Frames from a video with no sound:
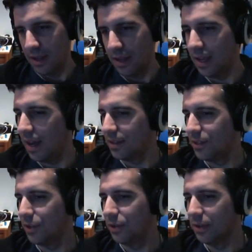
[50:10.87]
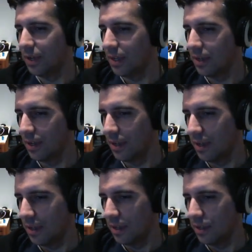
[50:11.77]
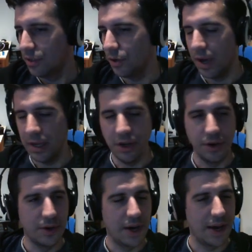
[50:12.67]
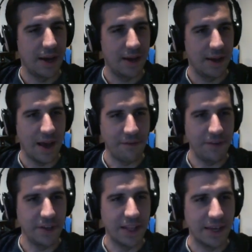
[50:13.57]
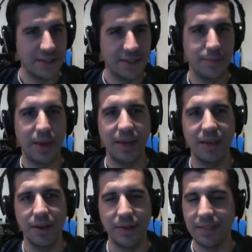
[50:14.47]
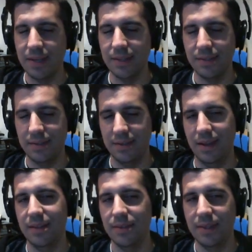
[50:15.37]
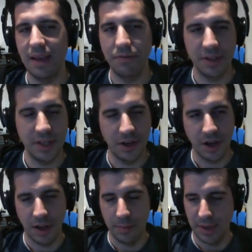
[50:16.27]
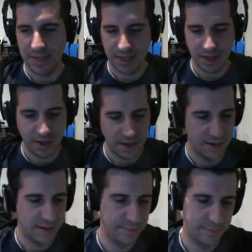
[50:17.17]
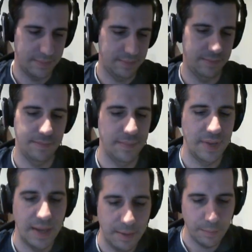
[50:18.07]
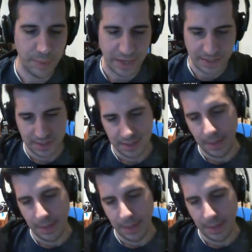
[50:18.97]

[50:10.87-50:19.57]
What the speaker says: Yeah, so you know, I feel like CMake, you know, it's definitely not amazing, but